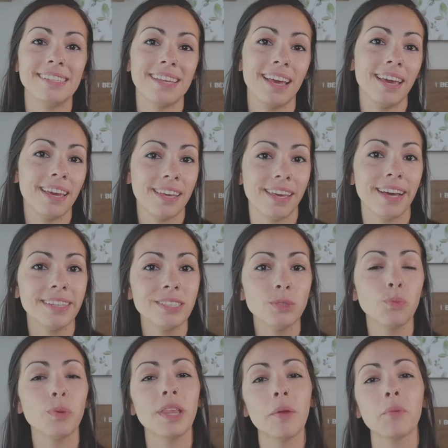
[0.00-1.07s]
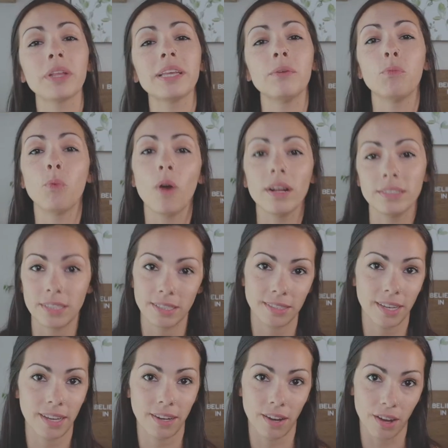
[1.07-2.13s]
saying yes when they really want to
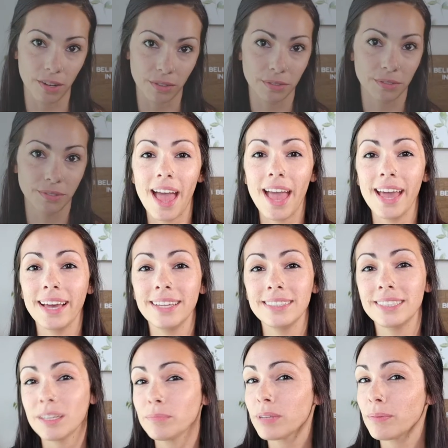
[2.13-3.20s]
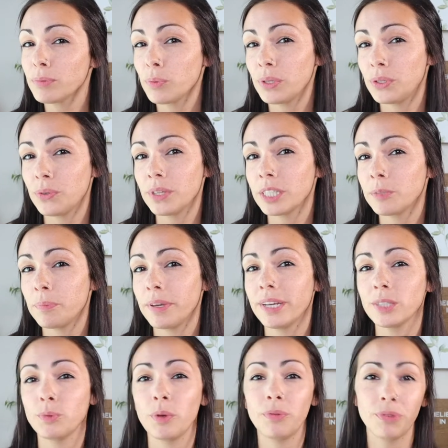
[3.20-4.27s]
say no. And sometimes we do this
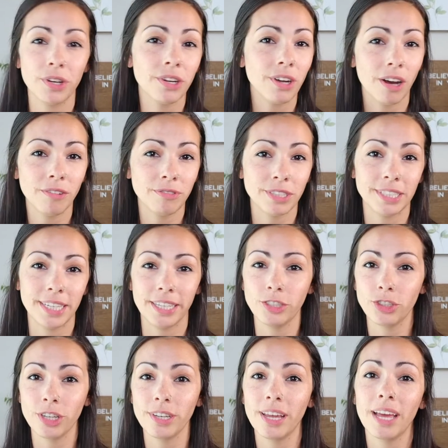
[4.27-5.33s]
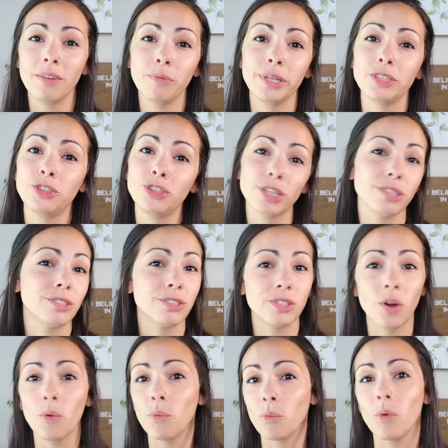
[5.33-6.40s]
because we fear confrontation and we just
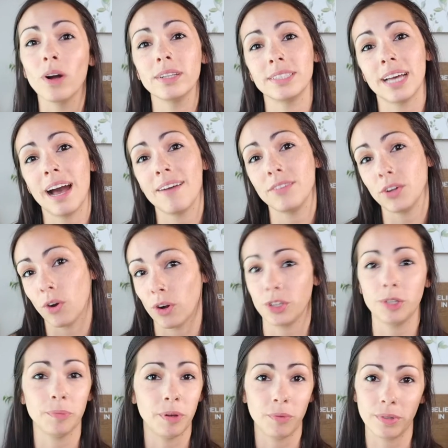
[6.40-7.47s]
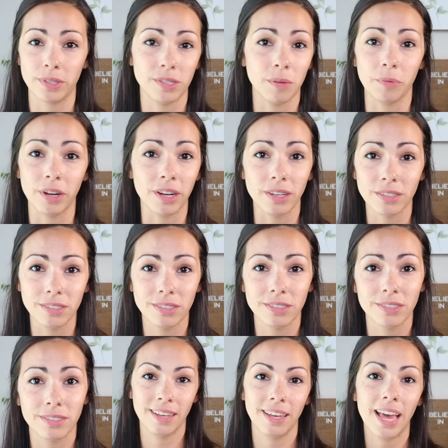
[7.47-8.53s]
don't want to have an argument with someone else.
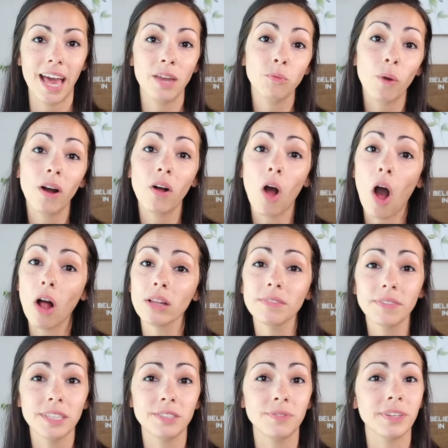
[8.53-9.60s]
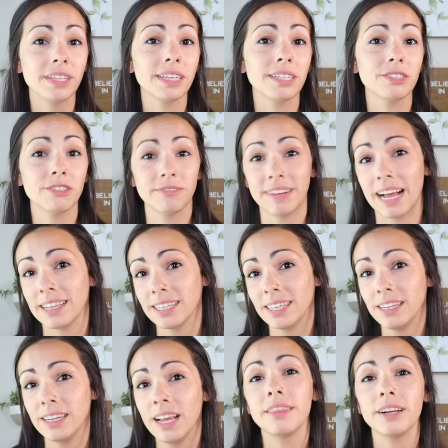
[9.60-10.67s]
And while all of these feelings are valid,
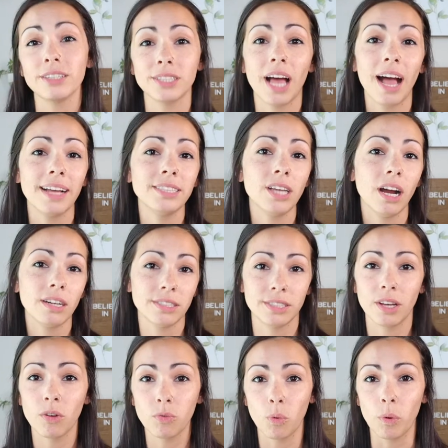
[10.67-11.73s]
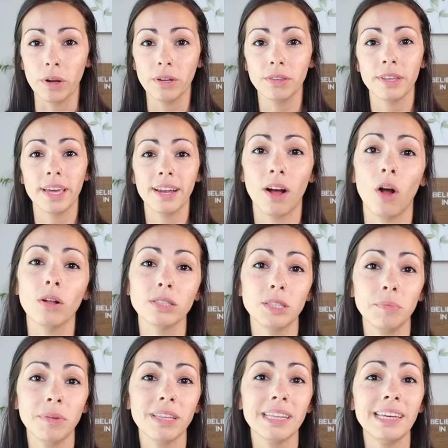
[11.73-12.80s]
they're tied to our self-worth and
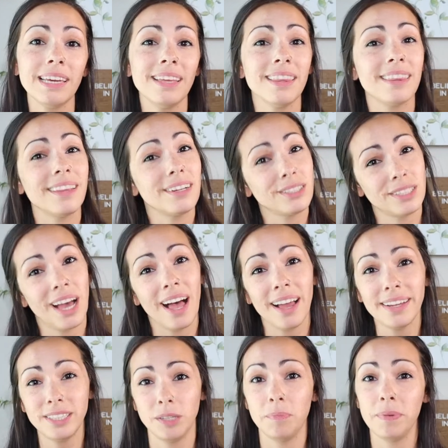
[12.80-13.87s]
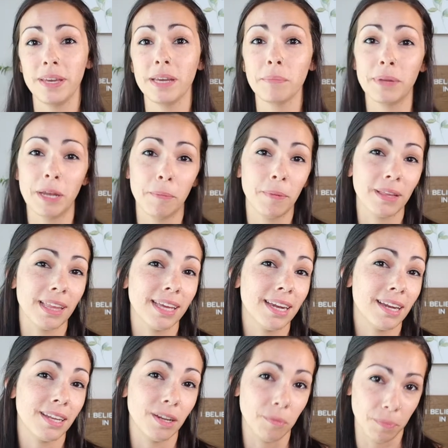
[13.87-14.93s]
ultimately they're tied to being
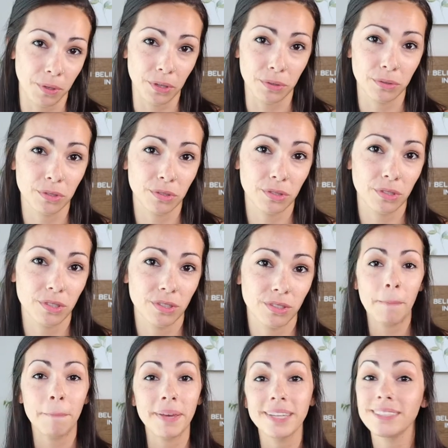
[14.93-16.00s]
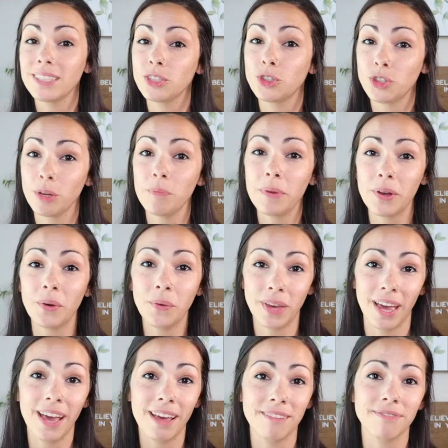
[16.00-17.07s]
manipulated and abused. Because it should be
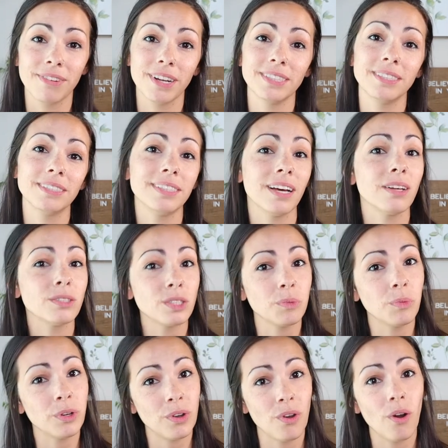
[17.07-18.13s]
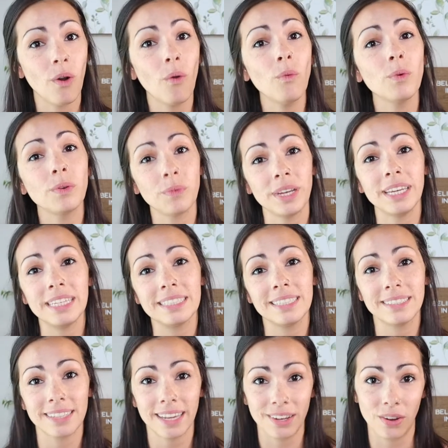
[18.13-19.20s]
okay for us to tell someone no when we need to
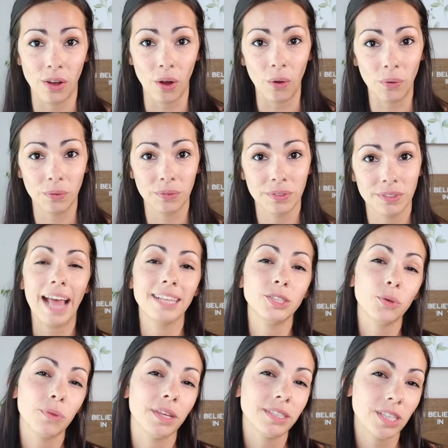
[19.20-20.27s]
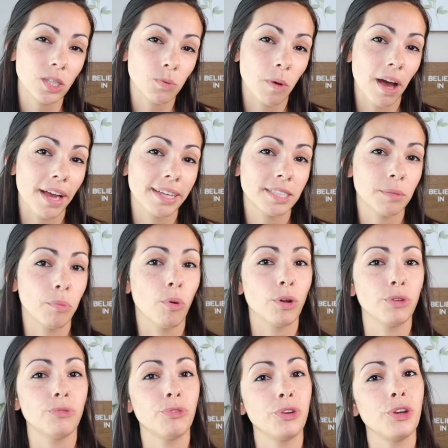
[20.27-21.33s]
say no. And so this is why it's
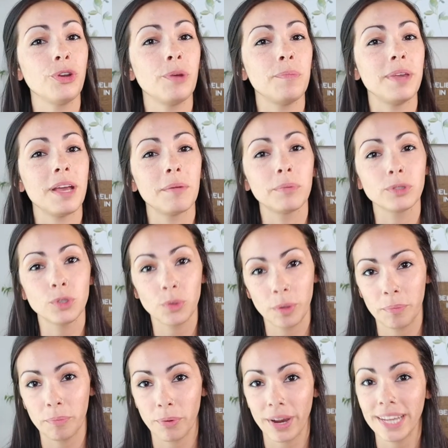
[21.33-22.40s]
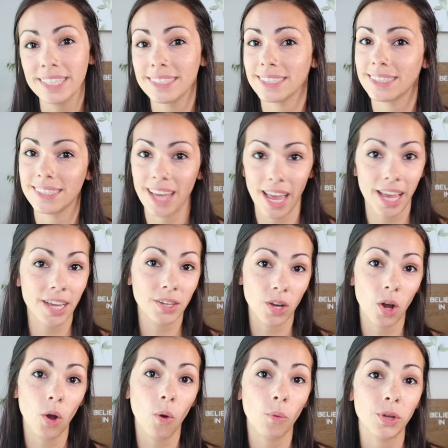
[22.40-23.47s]
important for you to be able to embrace saying
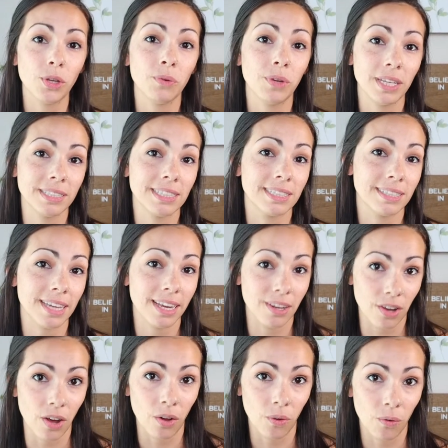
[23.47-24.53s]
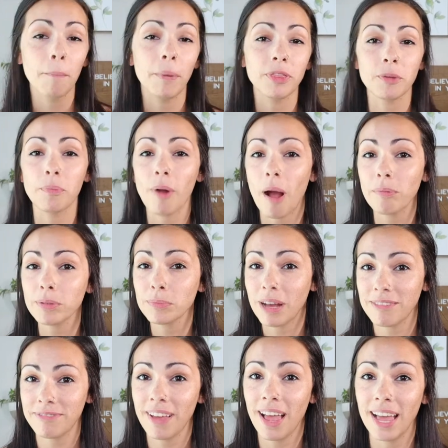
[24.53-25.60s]
no when you need to say no. But the problem I
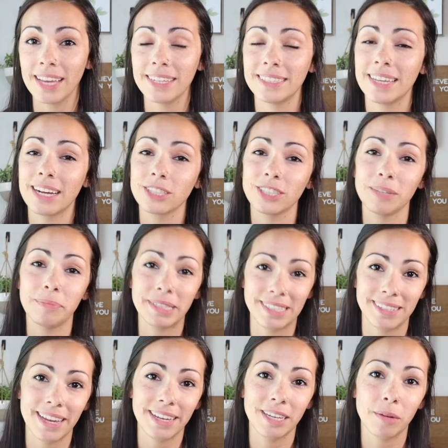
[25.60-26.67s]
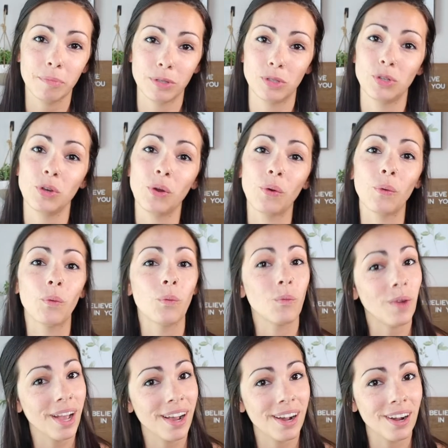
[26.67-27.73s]
find is actually mistake number two,
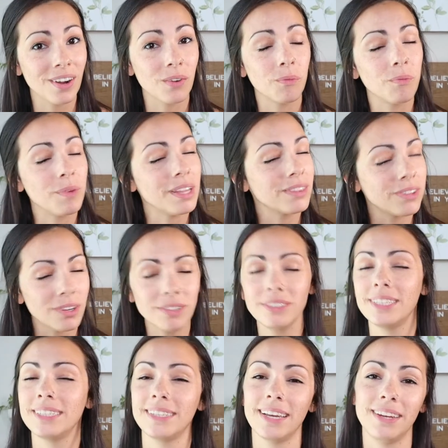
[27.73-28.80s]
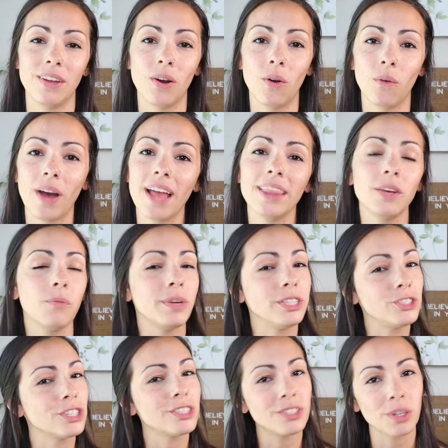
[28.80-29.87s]
where we learn to say no and then we
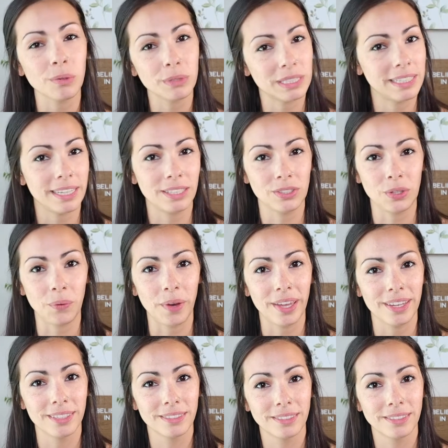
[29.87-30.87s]
just don't stick to it.